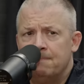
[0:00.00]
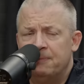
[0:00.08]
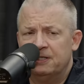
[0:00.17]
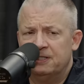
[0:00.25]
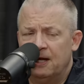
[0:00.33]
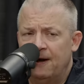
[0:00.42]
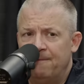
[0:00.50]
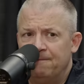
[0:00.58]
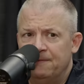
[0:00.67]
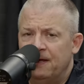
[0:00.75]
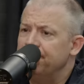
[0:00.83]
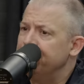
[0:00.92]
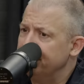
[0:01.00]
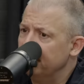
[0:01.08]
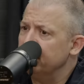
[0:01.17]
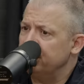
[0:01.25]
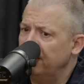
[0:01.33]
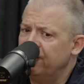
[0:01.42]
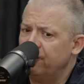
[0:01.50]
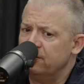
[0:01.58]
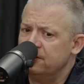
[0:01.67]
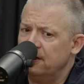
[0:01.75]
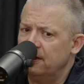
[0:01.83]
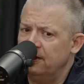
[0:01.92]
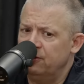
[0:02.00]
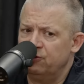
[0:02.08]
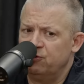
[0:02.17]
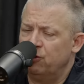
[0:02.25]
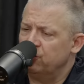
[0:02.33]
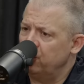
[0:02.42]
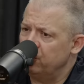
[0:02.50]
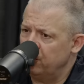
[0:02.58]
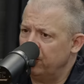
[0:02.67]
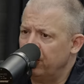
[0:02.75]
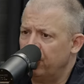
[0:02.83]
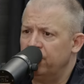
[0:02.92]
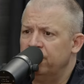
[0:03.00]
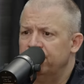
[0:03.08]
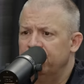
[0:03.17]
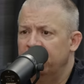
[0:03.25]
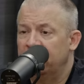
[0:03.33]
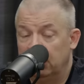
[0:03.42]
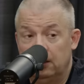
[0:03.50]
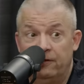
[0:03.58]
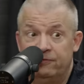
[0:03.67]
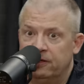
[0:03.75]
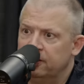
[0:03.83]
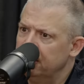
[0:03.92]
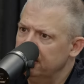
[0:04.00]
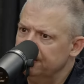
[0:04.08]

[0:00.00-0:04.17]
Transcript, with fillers: But um, yeah, it was my first uh, intercourse was with her. And I loved it.